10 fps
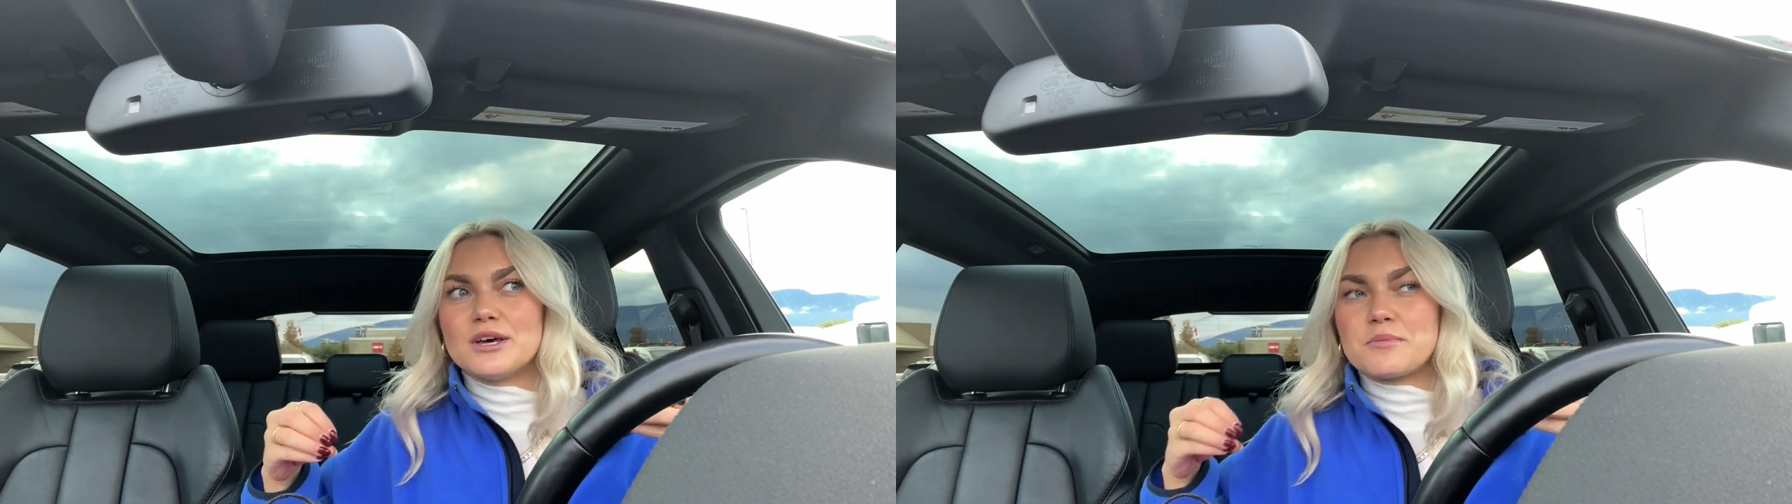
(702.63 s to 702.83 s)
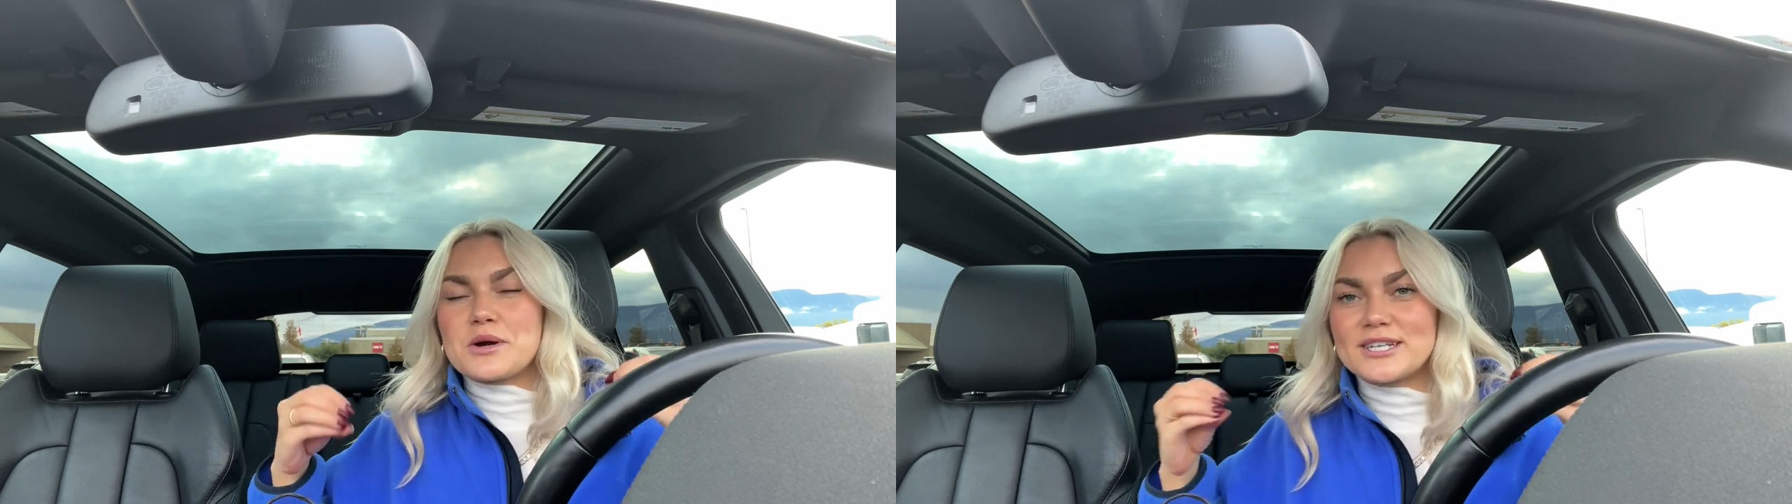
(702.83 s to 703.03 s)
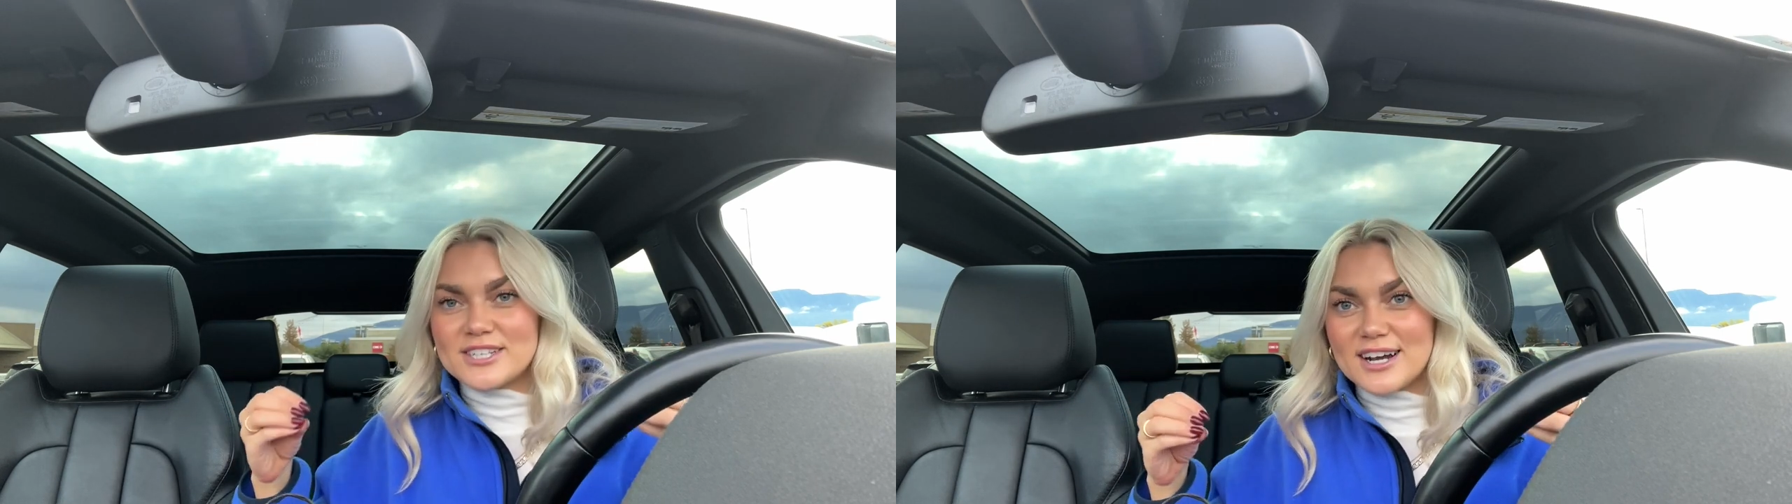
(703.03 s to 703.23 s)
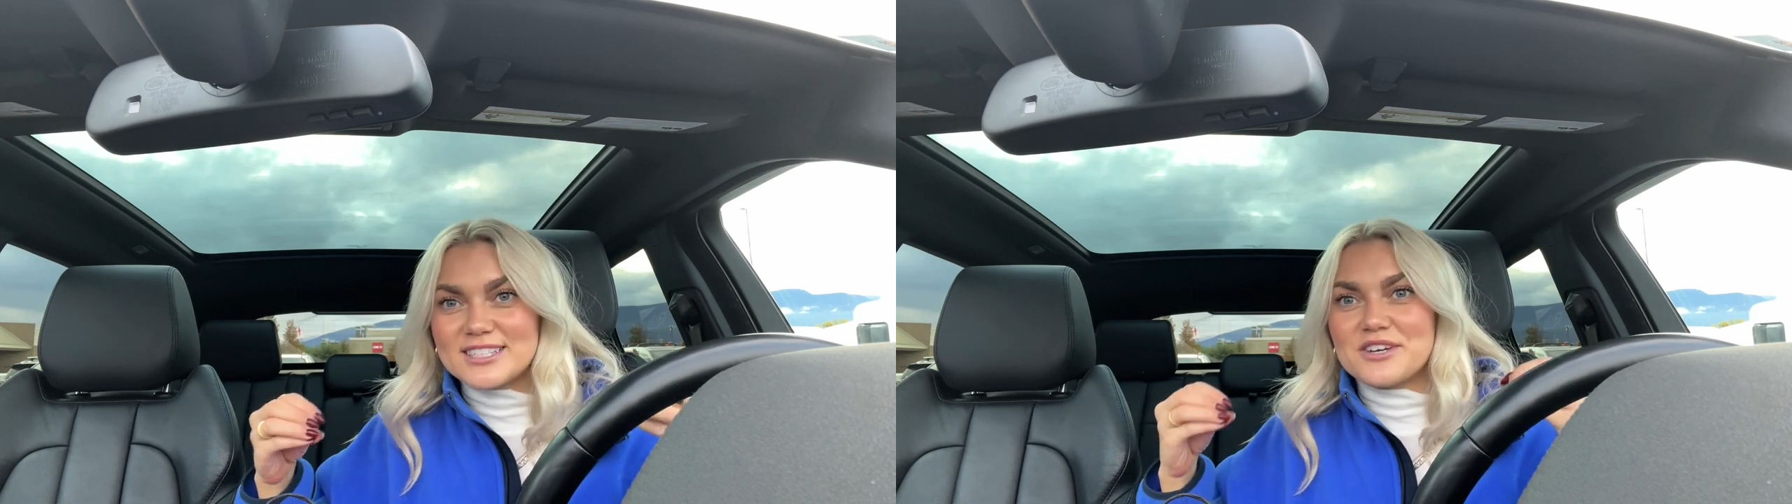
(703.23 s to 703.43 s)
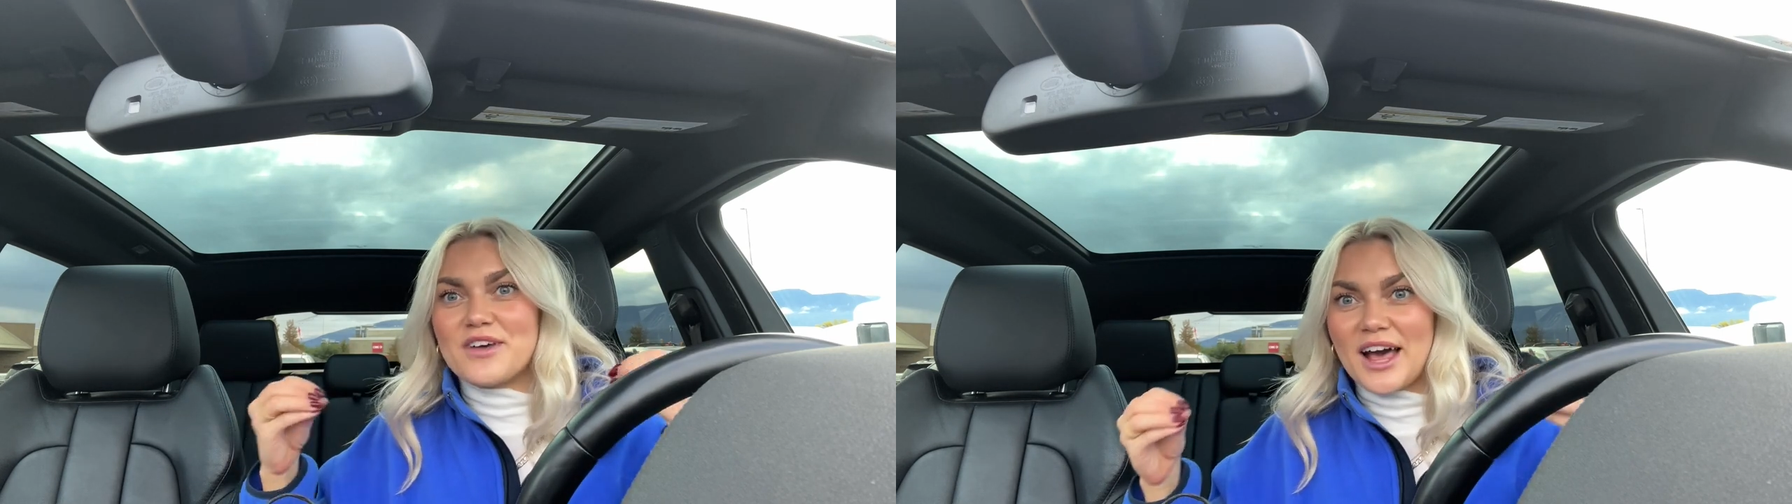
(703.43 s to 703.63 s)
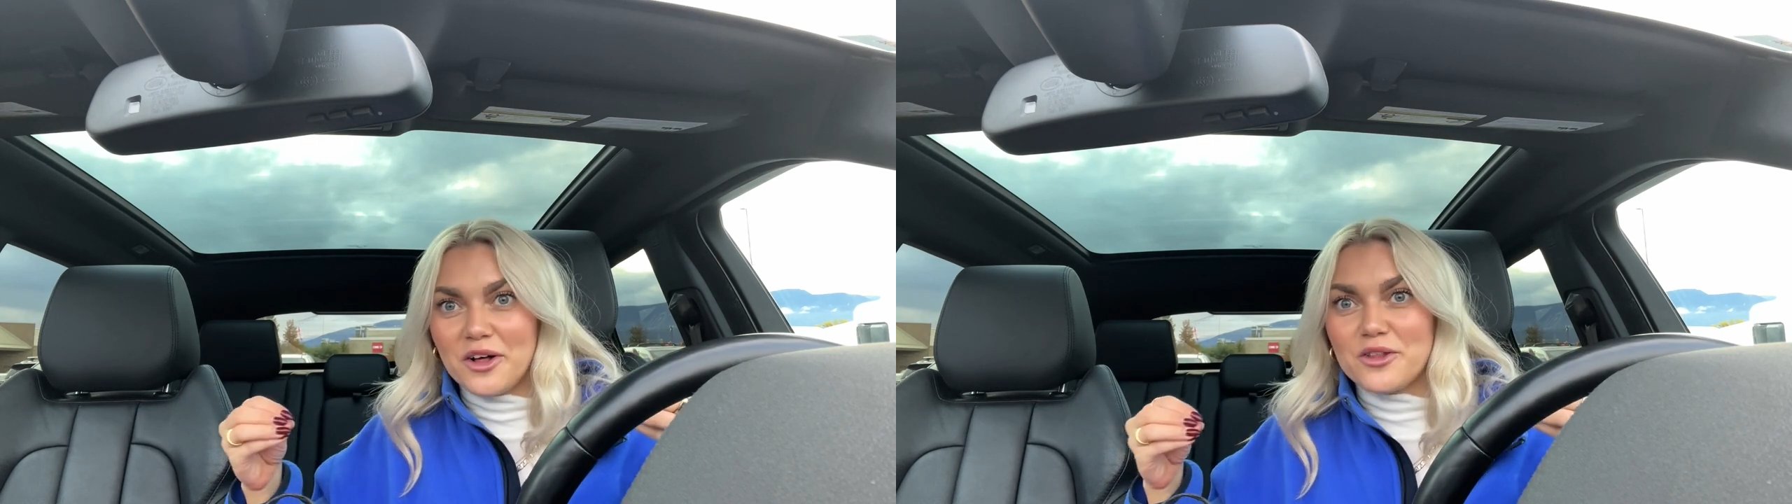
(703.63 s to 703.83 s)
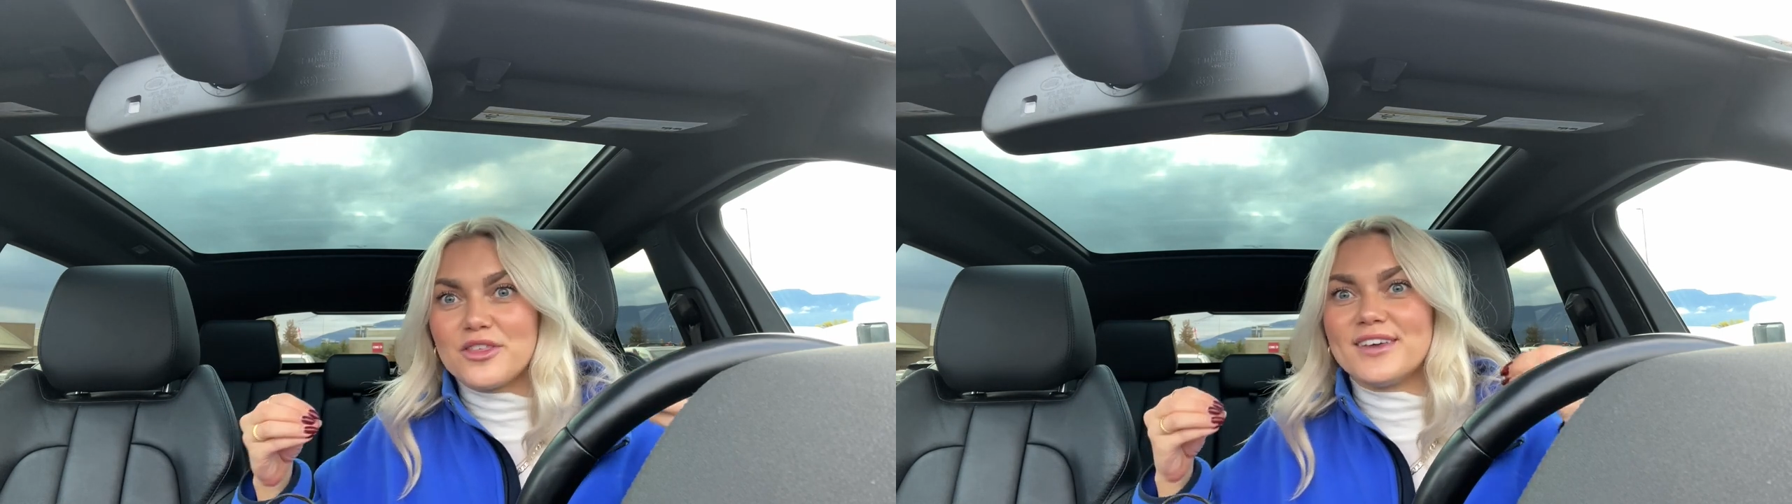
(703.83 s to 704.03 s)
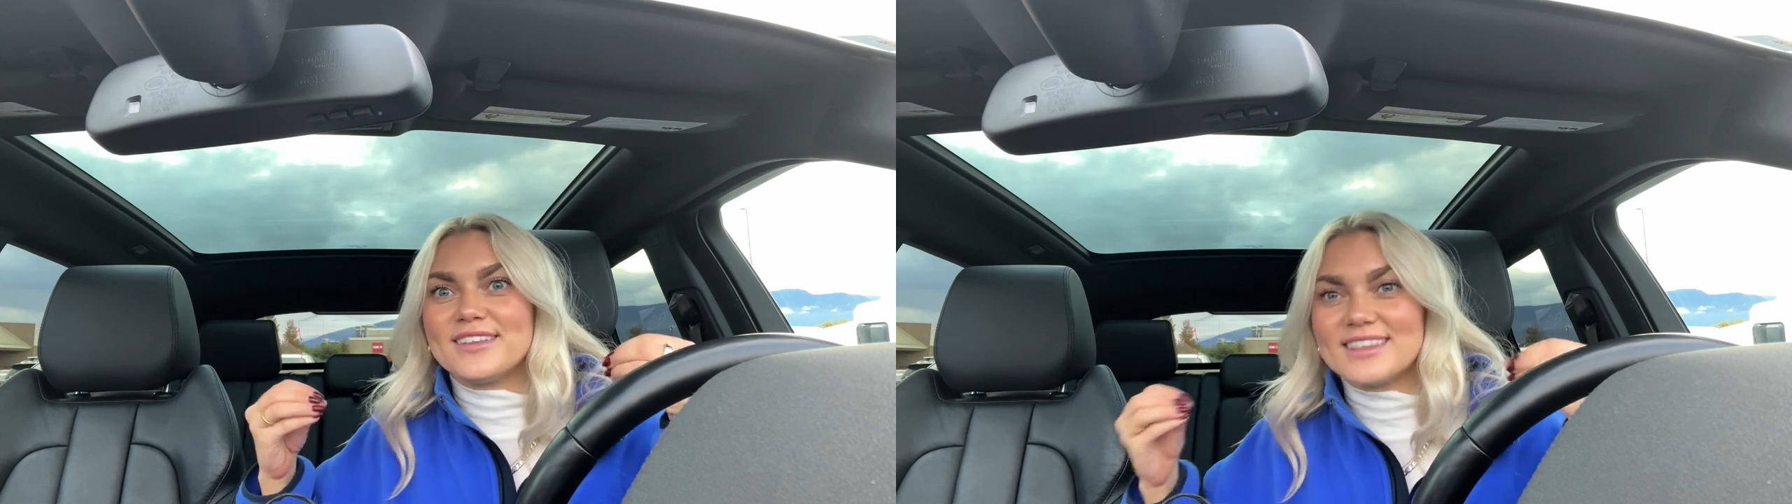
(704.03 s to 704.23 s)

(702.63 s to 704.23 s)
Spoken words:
productive, healthy